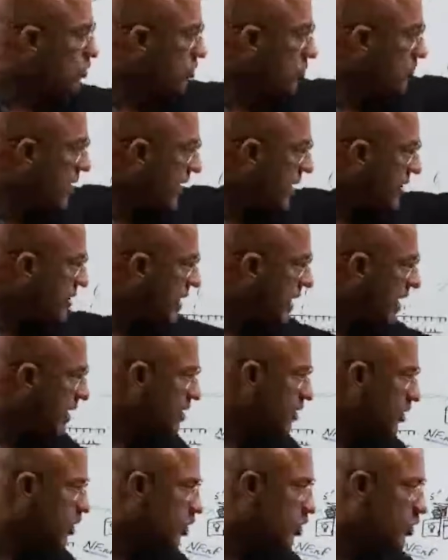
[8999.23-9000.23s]
we make the
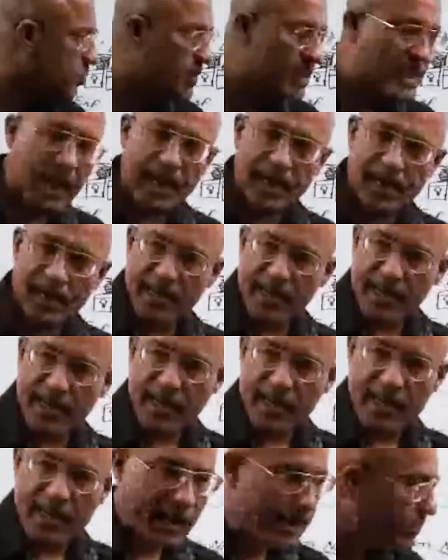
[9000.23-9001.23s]
genomic RNA
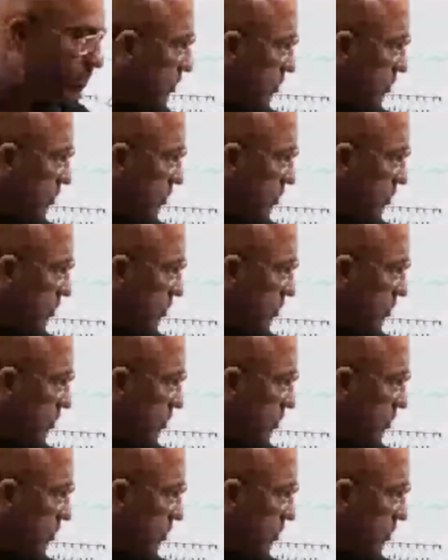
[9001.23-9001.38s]
and